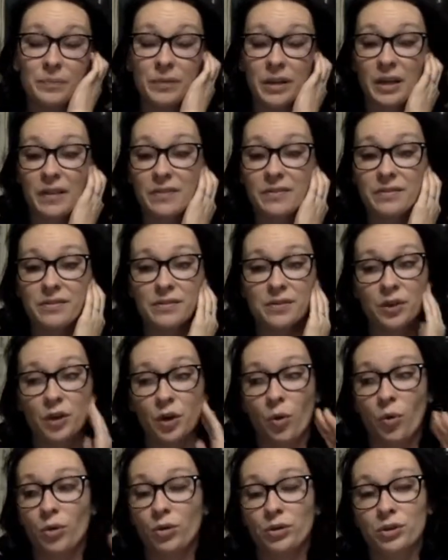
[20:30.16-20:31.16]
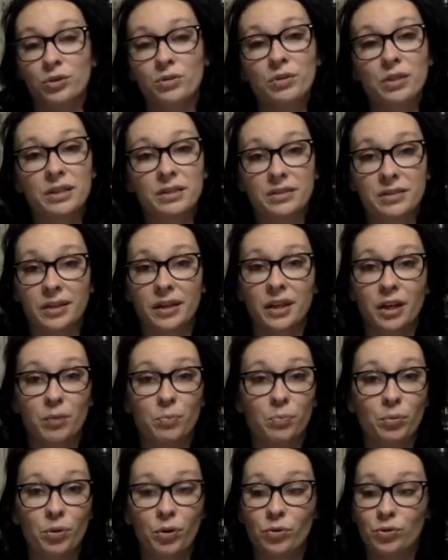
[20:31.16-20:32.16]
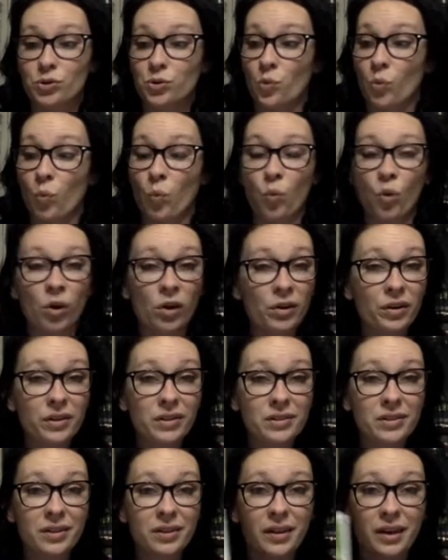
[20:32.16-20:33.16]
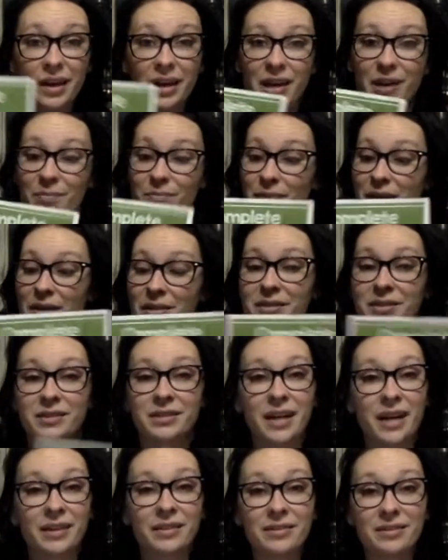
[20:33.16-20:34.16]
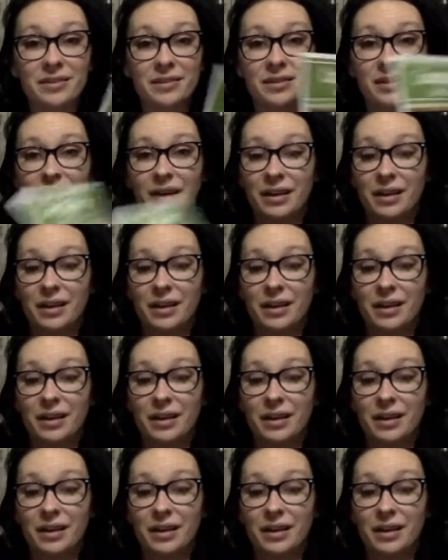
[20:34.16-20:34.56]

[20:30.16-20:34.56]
and the whole unit study approach worked. It made sense.